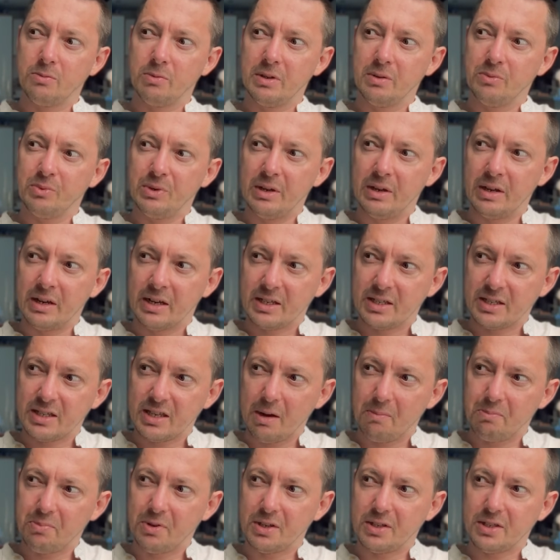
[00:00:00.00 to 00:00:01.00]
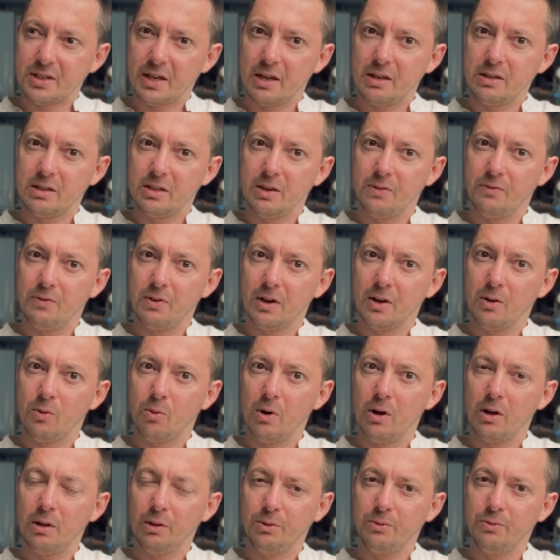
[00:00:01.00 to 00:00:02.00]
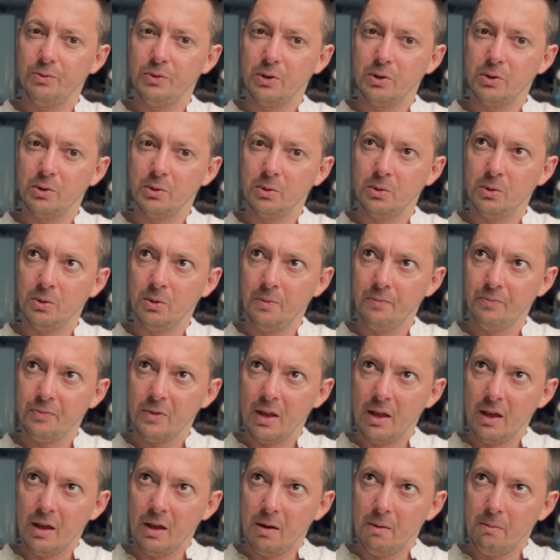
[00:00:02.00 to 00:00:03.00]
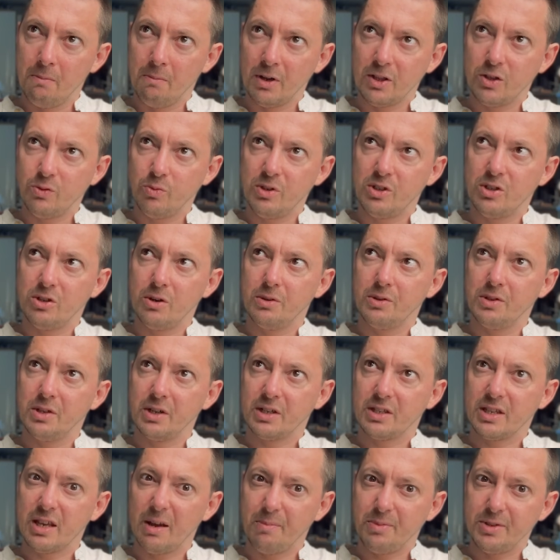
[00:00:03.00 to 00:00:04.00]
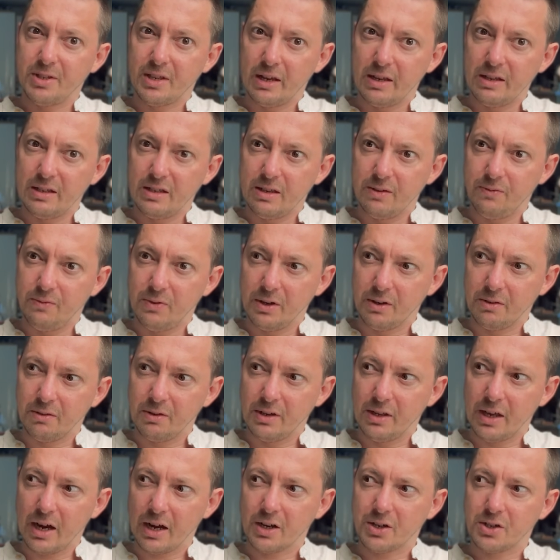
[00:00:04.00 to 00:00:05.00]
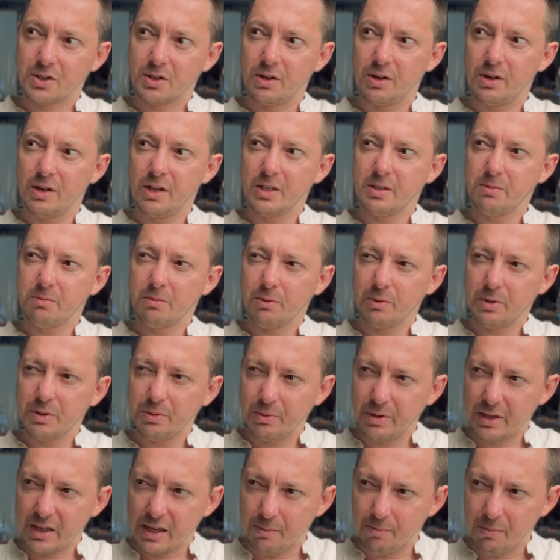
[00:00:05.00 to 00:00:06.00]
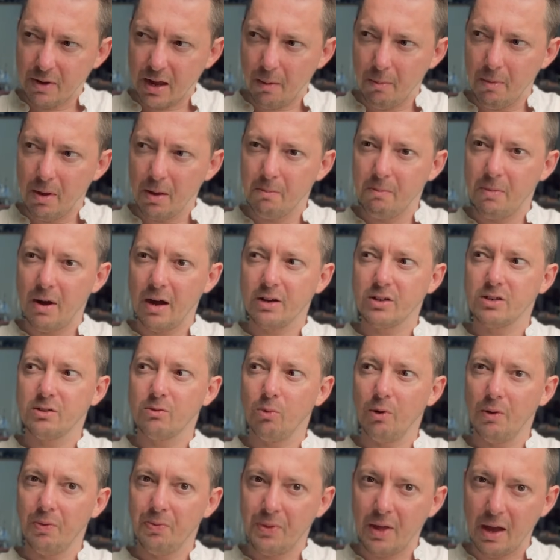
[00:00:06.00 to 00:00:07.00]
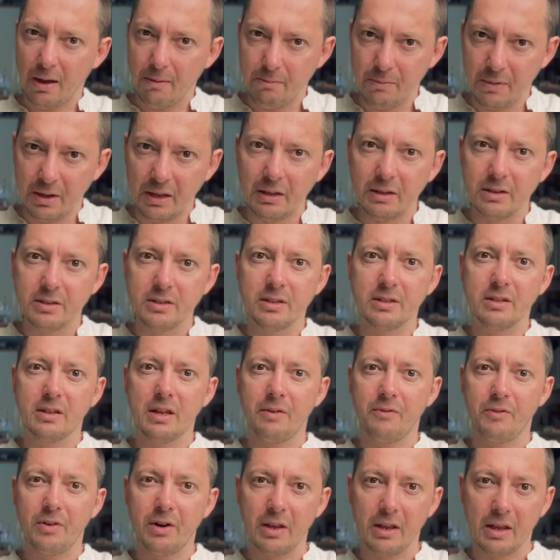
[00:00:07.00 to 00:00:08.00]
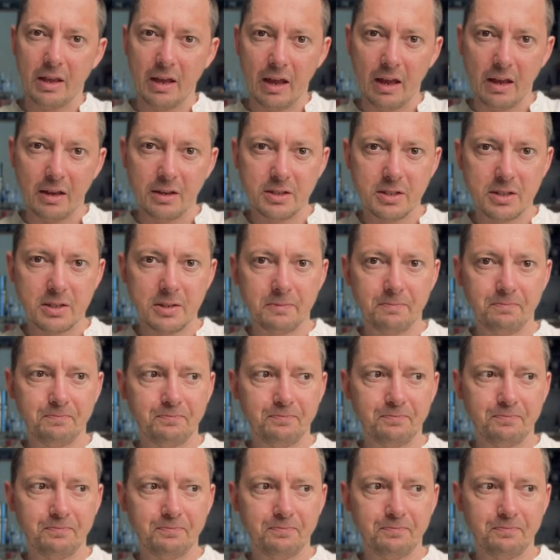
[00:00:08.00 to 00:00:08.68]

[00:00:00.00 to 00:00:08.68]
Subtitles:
We accept a scientific worldview, but we don't accept scientific reductionism, or we keep coming back to what that means in every case.